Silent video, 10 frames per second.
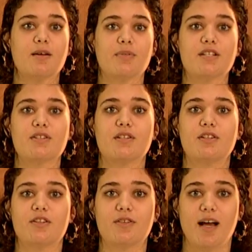please turn
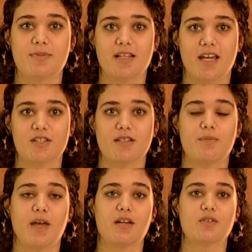in your application
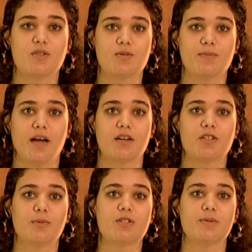and pay your dues by
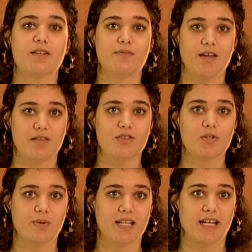October 25th,
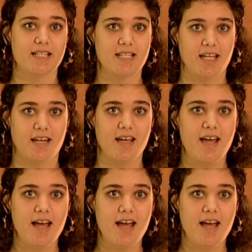2019.